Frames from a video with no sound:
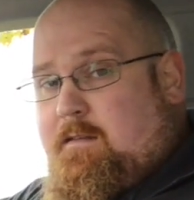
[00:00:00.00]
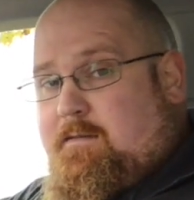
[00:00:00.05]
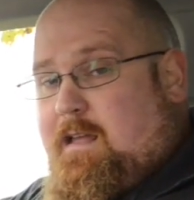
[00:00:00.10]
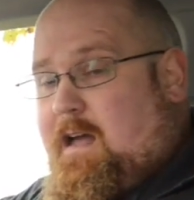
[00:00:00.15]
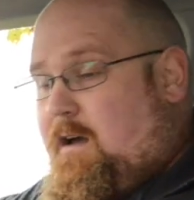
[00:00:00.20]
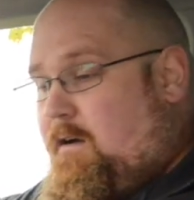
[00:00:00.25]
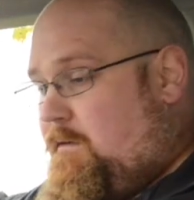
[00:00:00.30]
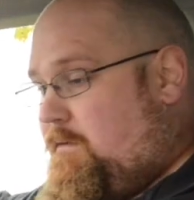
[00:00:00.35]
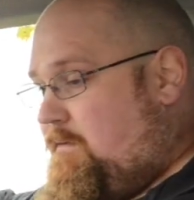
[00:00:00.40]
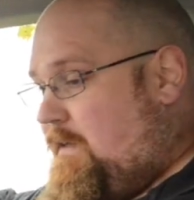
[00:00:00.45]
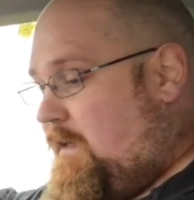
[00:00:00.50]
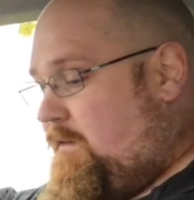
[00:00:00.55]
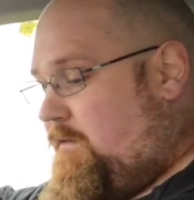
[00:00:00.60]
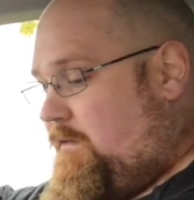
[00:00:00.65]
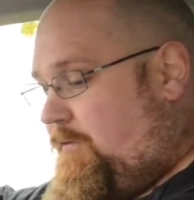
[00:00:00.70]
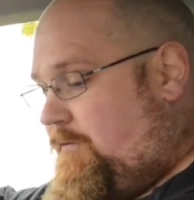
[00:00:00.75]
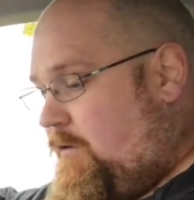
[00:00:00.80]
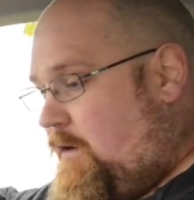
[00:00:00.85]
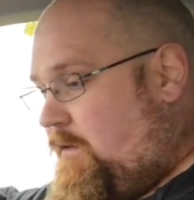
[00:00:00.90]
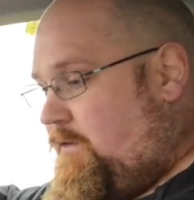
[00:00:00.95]
Now, that's
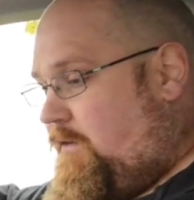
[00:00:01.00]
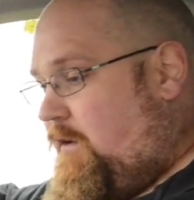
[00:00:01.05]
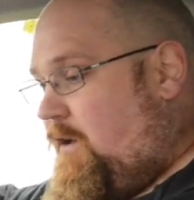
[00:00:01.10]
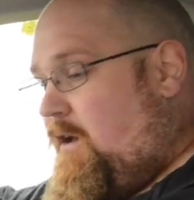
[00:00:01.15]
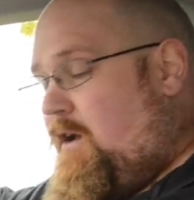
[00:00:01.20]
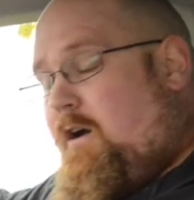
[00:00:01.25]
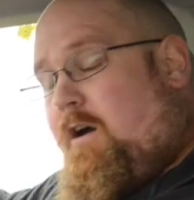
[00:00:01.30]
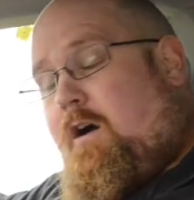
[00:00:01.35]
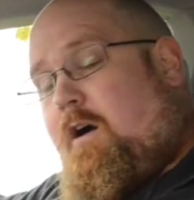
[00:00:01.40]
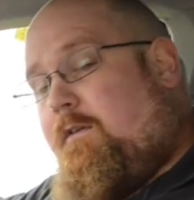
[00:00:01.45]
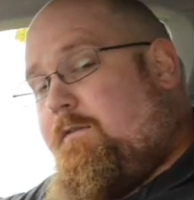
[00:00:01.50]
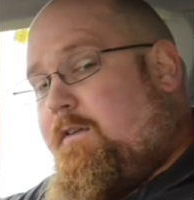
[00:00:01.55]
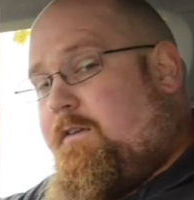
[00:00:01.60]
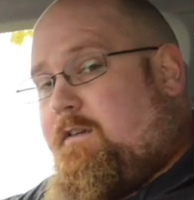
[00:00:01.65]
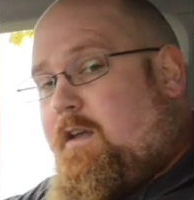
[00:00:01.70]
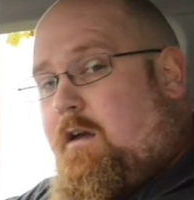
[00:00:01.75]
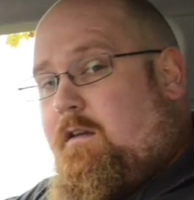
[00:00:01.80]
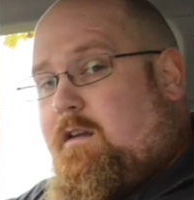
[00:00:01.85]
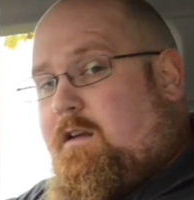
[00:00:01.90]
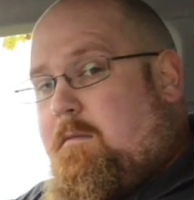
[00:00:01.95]
the front of the
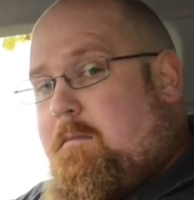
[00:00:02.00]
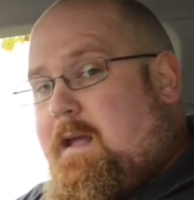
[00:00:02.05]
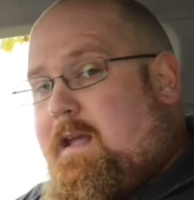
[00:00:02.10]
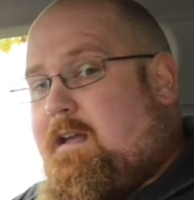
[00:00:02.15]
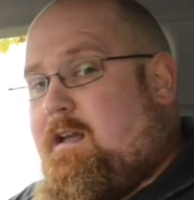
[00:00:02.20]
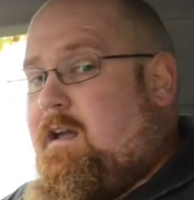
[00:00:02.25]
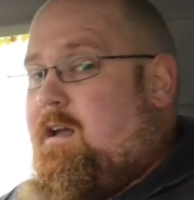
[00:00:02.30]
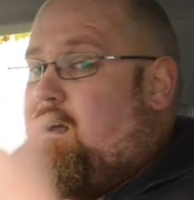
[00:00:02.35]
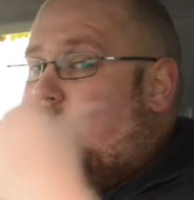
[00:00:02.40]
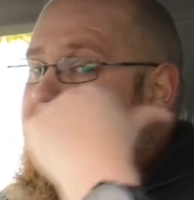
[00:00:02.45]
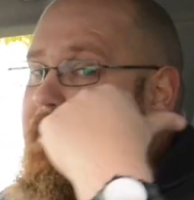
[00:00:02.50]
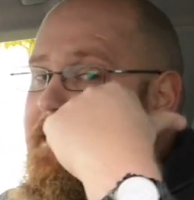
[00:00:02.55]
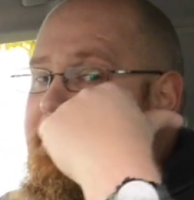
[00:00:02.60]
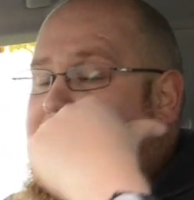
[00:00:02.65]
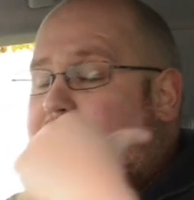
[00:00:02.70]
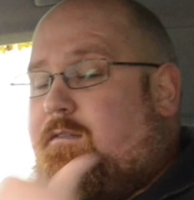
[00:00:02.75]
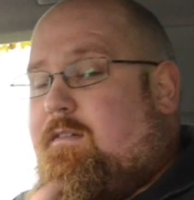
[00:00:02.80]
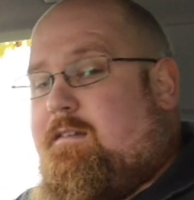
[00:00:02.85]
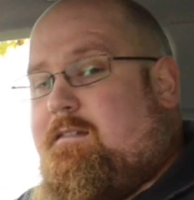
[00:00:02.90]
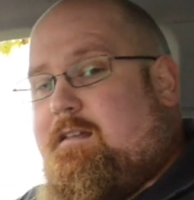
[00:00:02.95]
Skoda Kamiq.
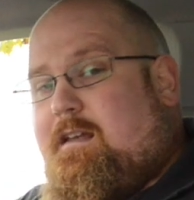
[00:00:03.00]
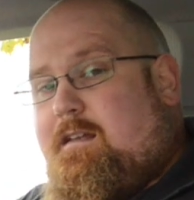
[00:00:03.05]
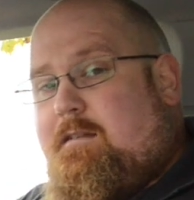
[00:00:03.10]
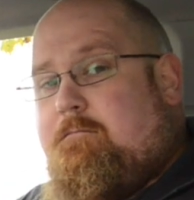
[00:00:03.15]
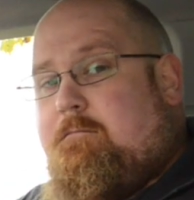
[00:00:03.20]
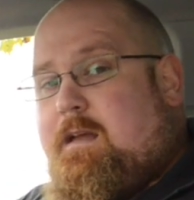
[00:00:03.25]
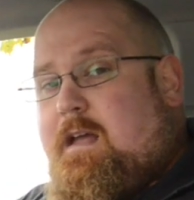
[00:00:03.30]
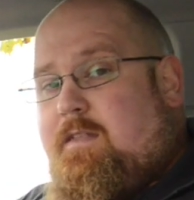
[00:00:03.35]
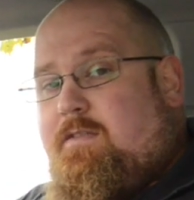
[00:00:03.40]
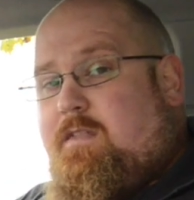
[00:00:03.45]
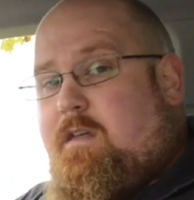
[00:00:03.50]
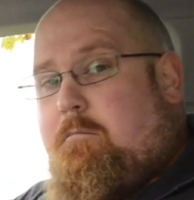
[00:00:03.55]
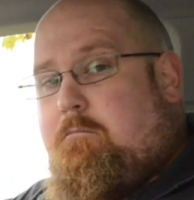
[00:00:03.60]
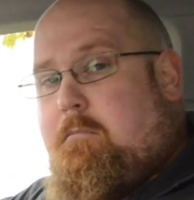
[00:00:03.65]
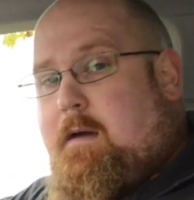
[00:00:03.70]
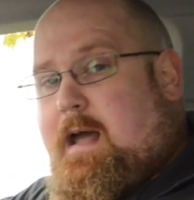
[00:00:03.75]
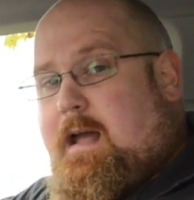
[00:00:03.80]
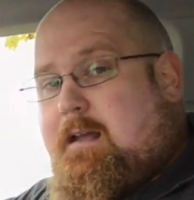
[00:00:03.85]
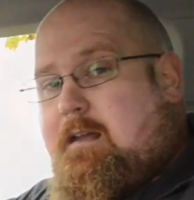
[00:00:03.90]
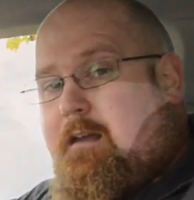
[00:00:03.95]
Let's have a sit in the
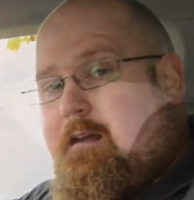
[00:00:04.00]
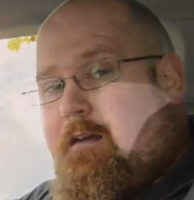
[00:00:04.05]
back.